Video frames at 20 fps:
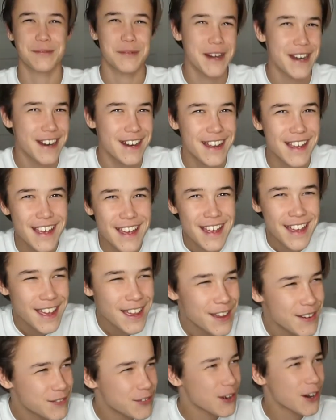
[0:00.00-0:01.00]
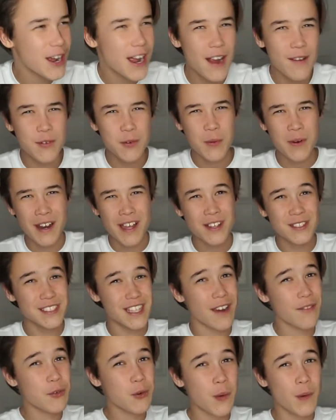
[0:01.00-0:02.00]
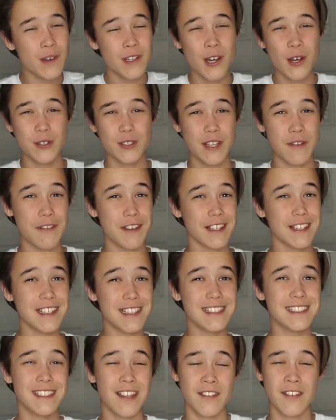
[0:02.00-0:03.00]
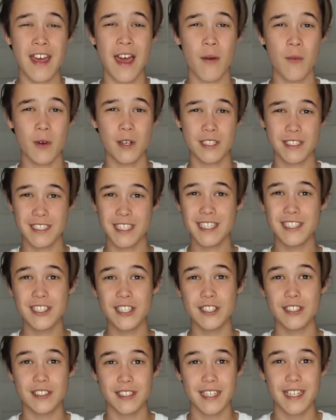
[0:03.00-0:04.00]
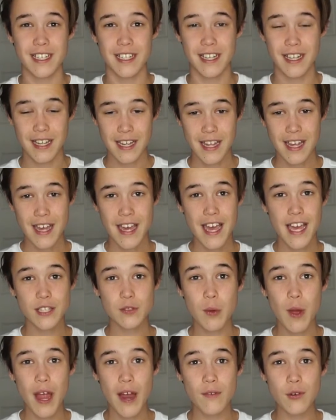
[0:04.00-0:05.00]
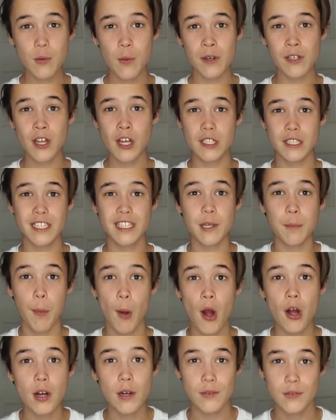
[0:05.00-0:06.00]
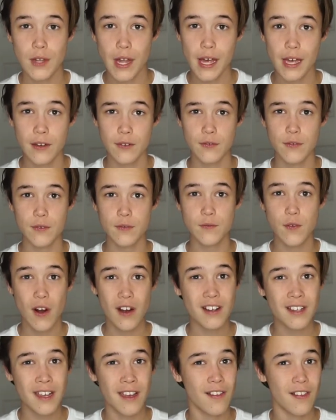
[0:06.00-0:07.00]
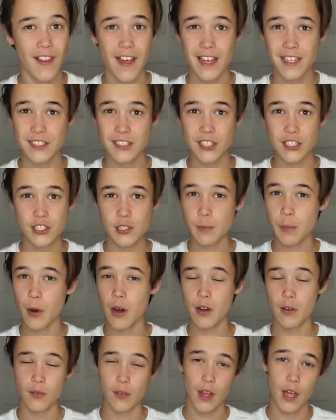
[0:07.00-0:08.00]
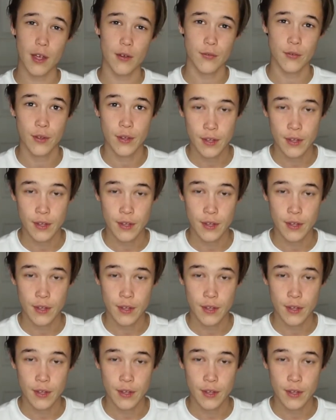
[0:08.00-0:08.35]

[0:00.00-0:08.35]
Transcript: weird. For everyone else, everyone knows I've at least done that once. It's just, it's what everyone does. It's a part of life. Farting in class, just a part of life